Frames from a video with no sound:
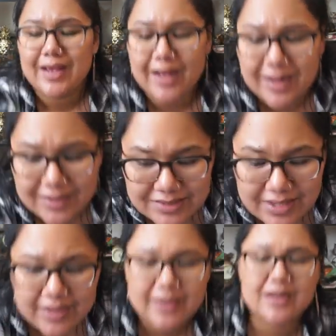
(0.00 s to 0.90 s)
and
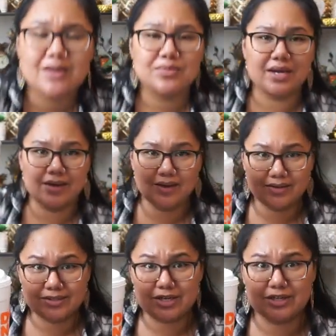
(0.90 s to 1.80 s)
I got my
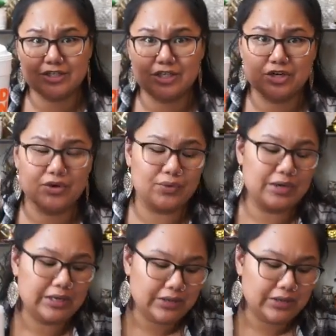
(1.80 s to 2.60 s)
Dunkaccino